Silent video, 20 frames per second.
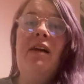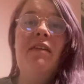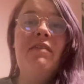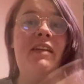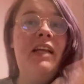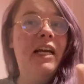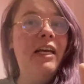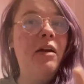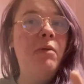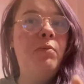around,
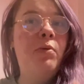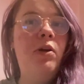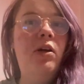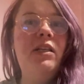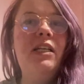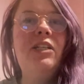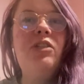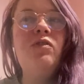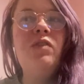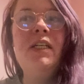they can put
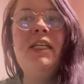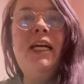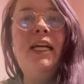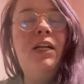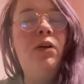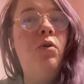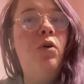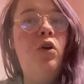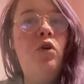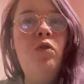on the tree and
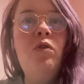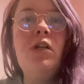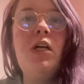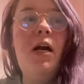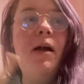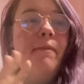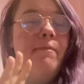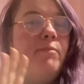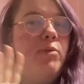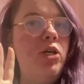it will look
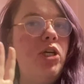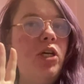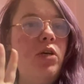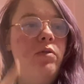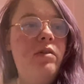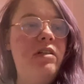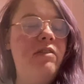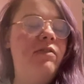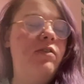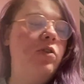
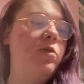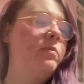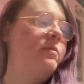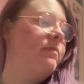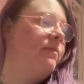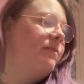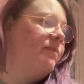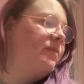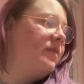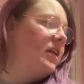beautiful.
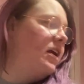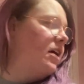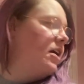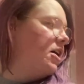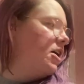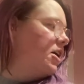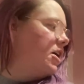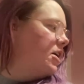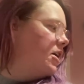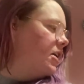
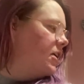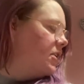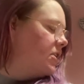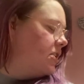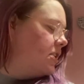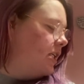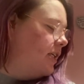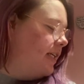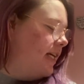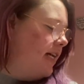
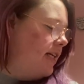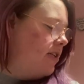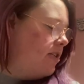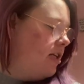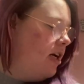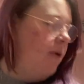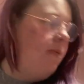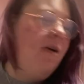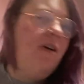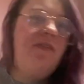So yeah,
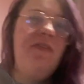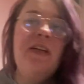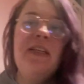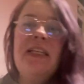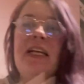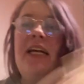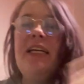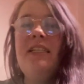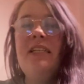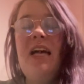so I think
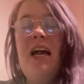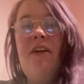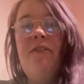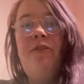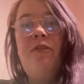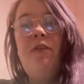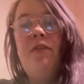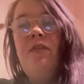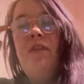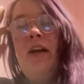that is
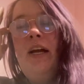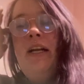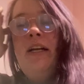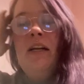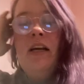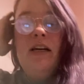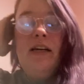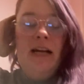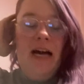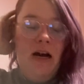
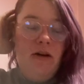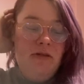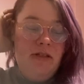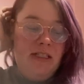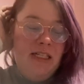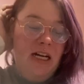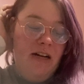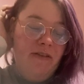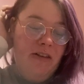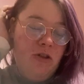everything. Now
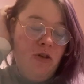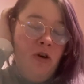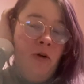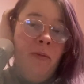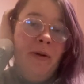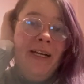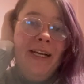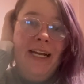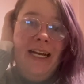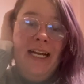Stella is
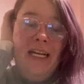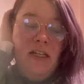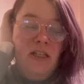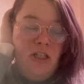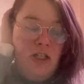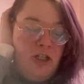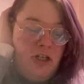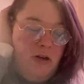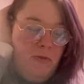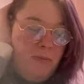coming
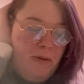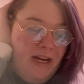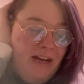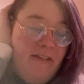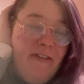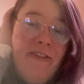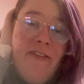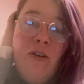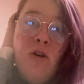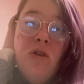in to be
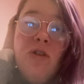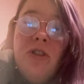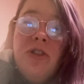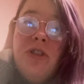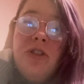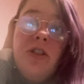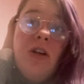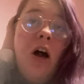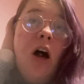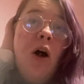
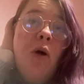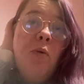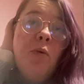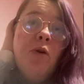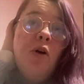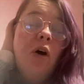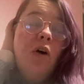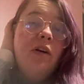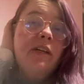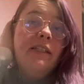fussed, so
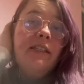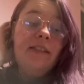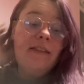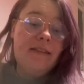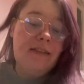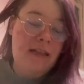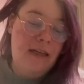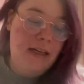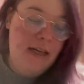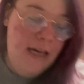guys,